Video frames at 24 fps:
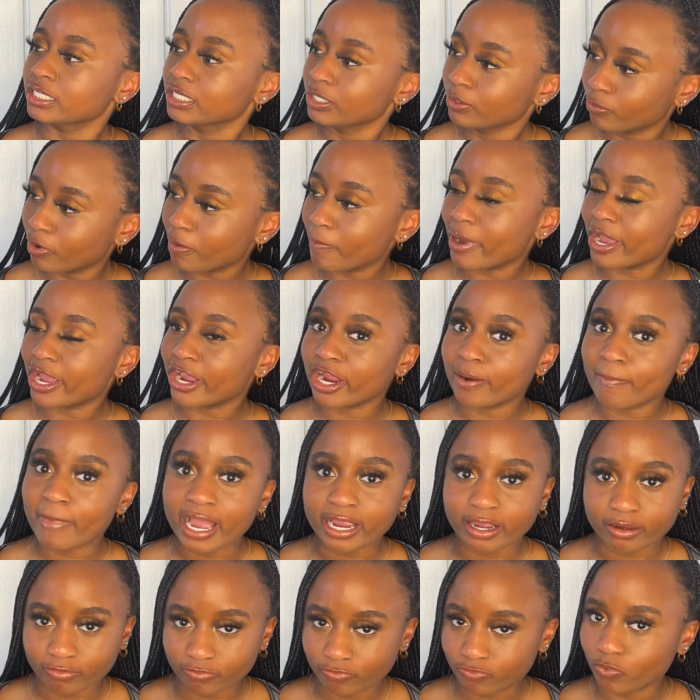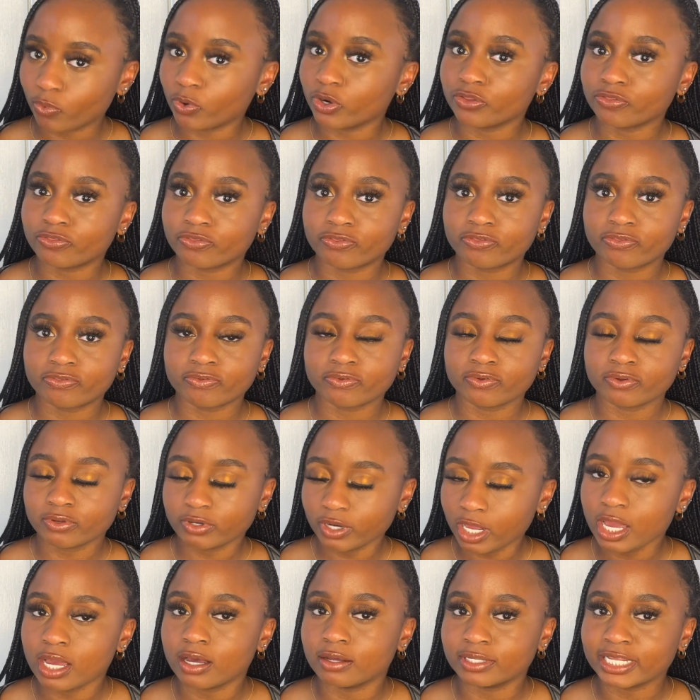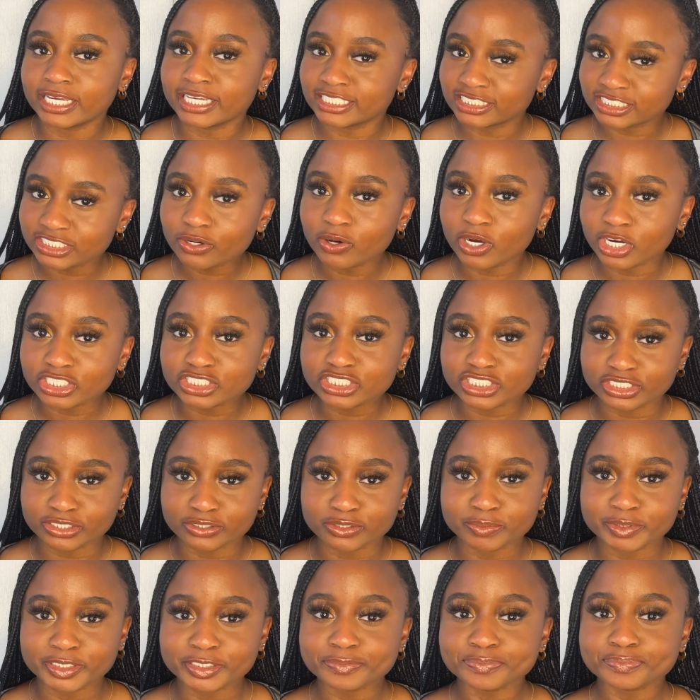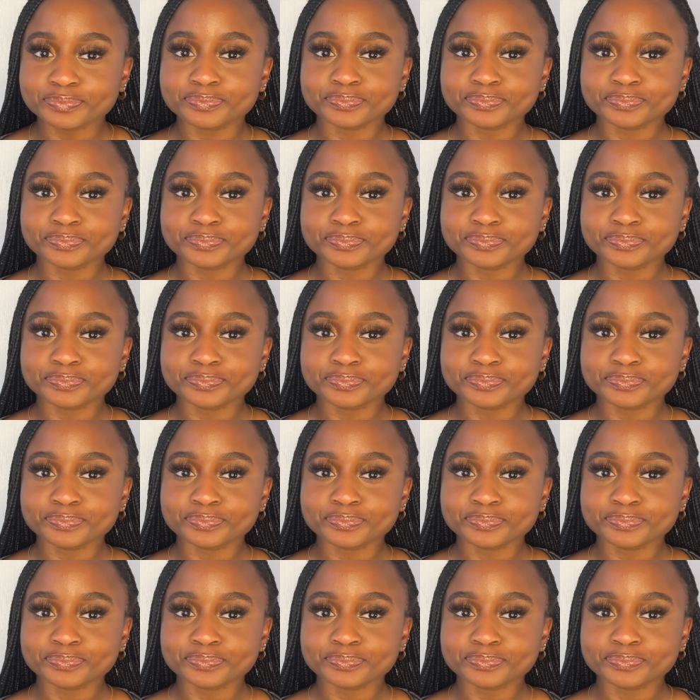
whip my hair back and forth. No, like it still hurts a little bit,